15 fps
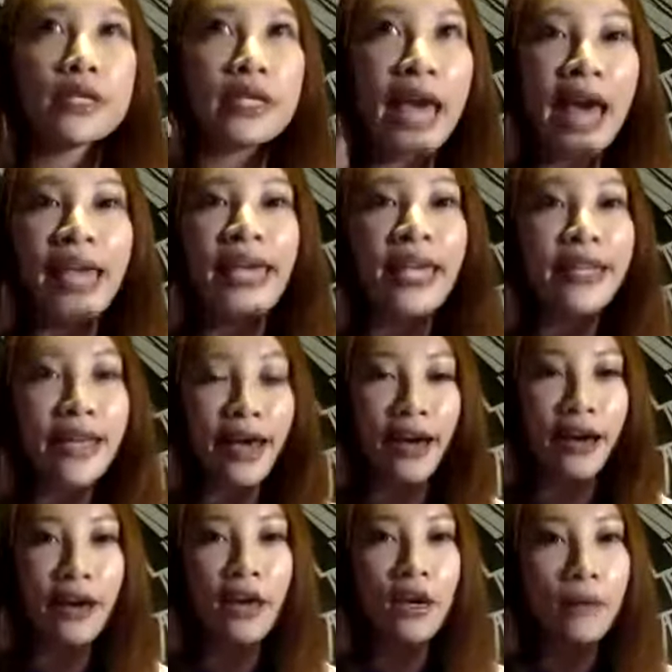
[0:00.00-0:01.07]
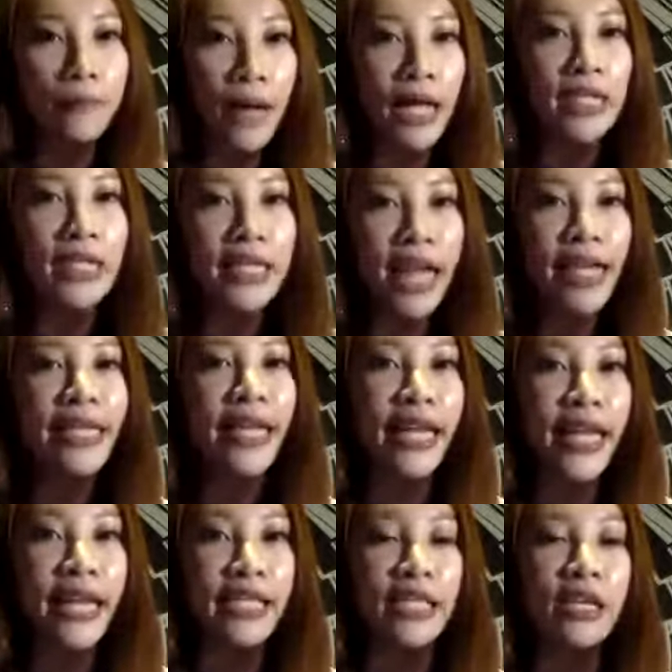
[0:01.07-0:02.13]
hang in there, but slight
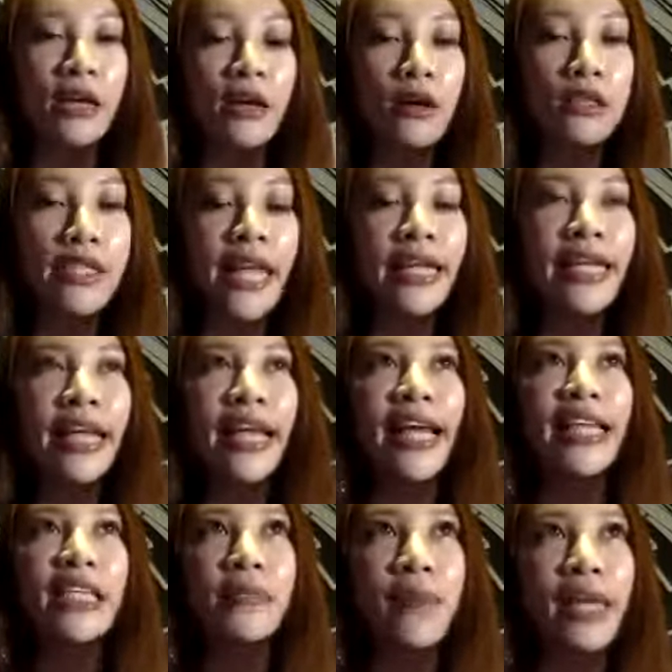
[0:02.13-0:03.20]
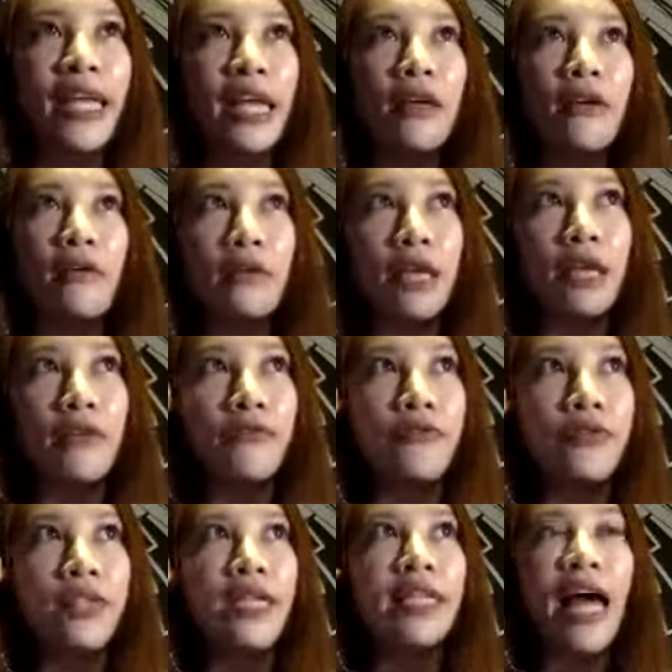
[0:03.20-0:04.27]
delays. Slight delays, meaning if
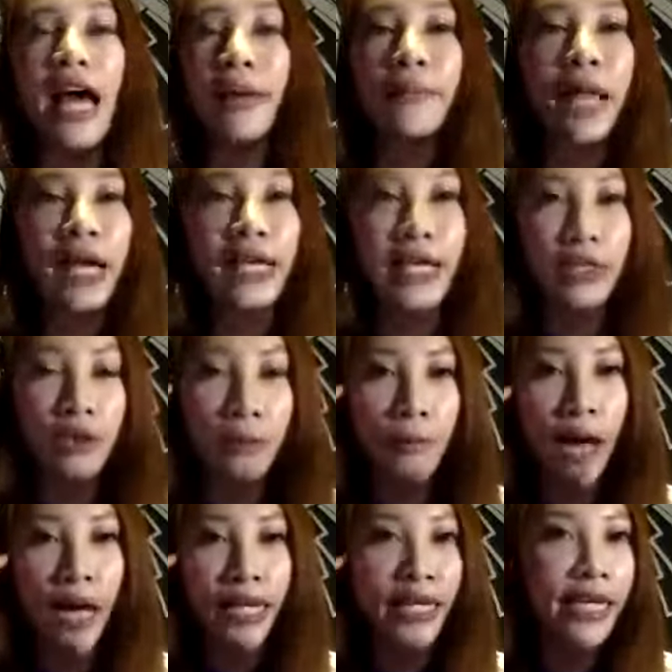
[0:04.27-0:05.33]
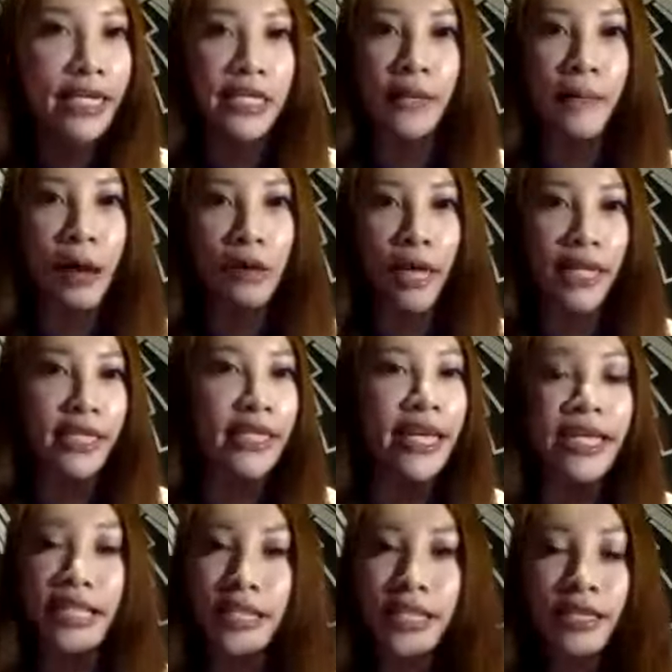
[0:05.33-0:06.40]
the timeline in your mind is about like
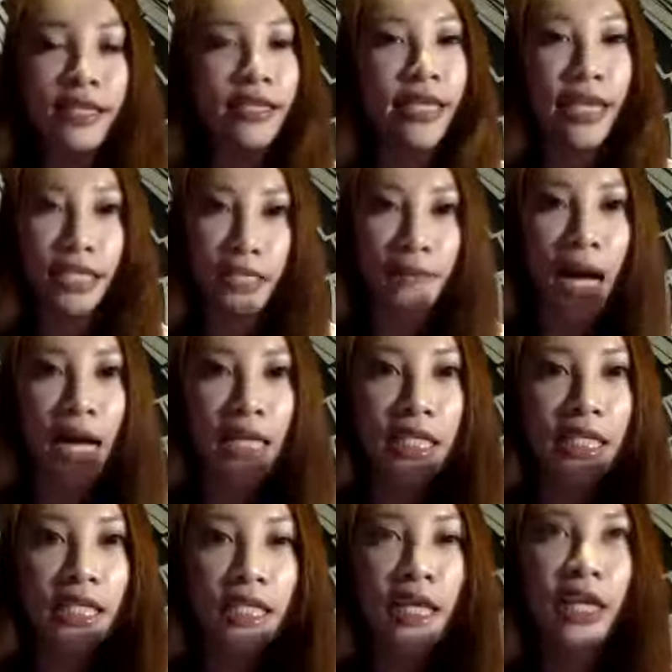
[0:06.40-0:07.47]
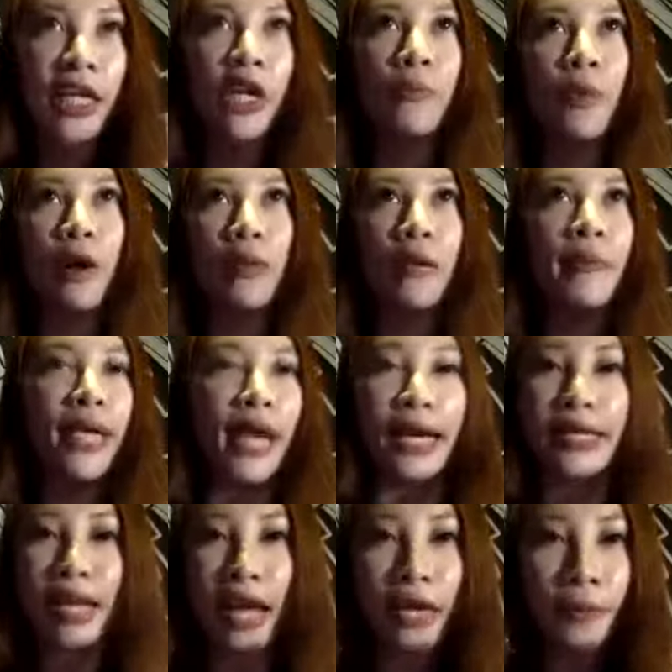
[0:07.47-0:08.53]
six six months, it'll probably be like
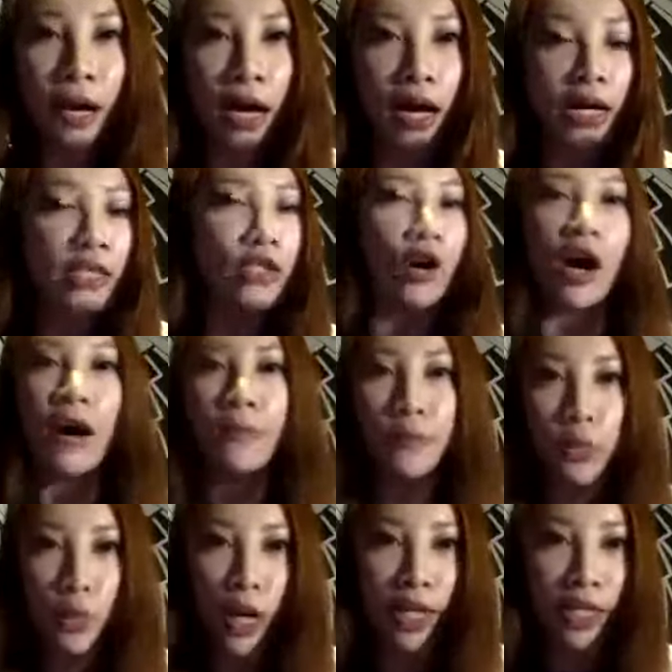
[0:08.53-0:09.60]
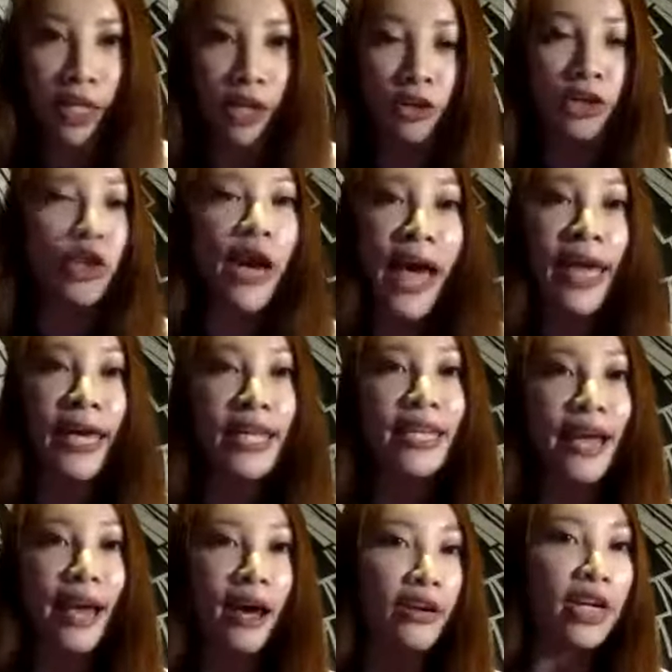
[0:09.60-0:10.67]
nine months or up to one year. So hang in
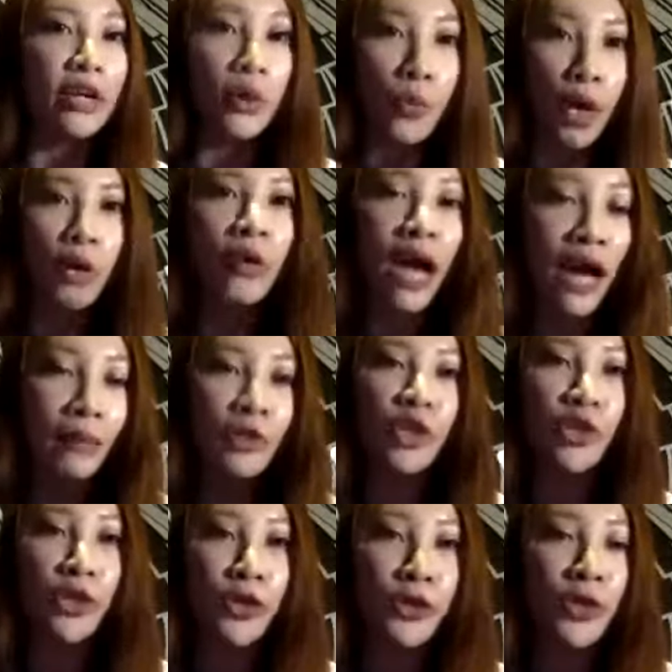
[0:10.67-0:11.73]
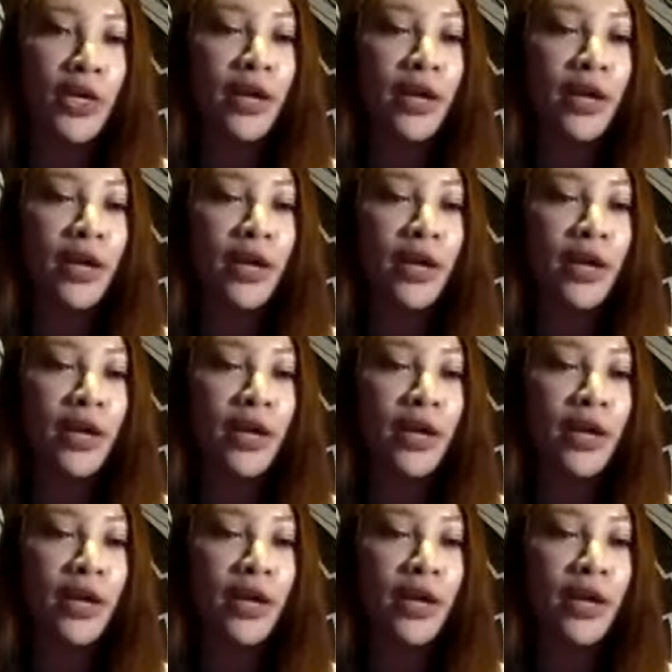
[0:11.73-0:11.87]
there, it will come true,